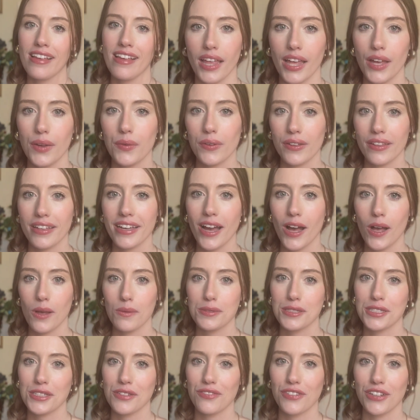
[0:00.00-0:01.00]
It really
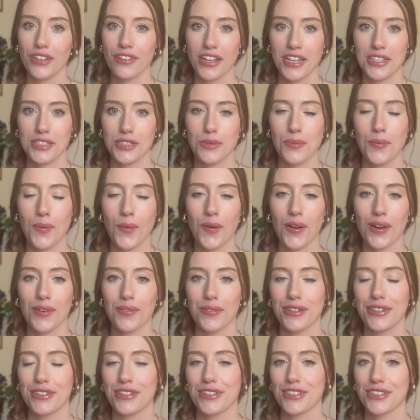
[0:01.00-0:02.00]
helps to feel that support
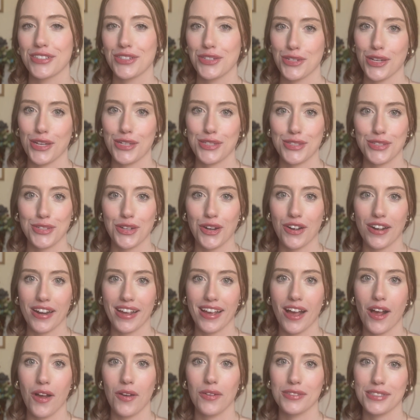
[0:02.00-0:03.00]
when you're just starting
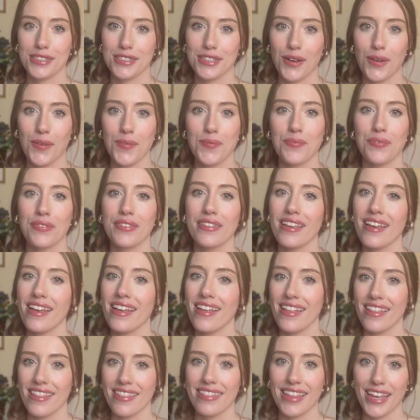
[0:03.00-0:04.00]
out. So
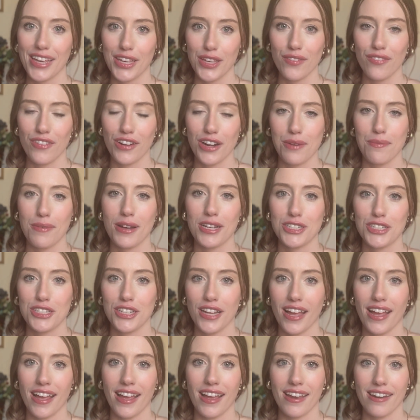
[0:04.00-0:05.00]
thank you very much,
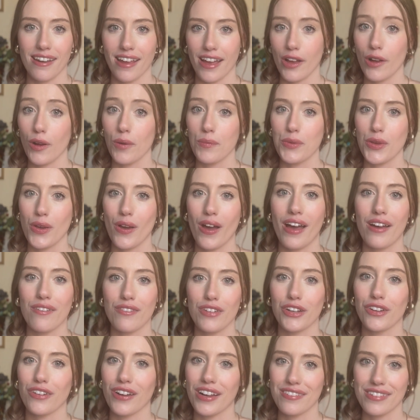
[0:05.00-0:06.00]
and I hope you have a
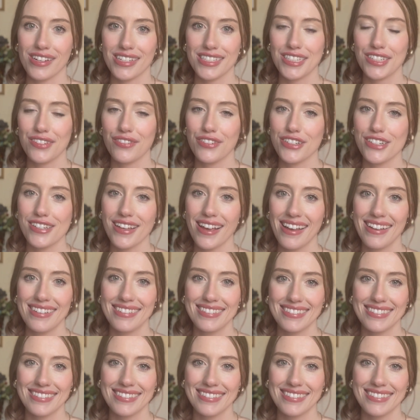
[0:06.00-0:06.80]
great rest of your day.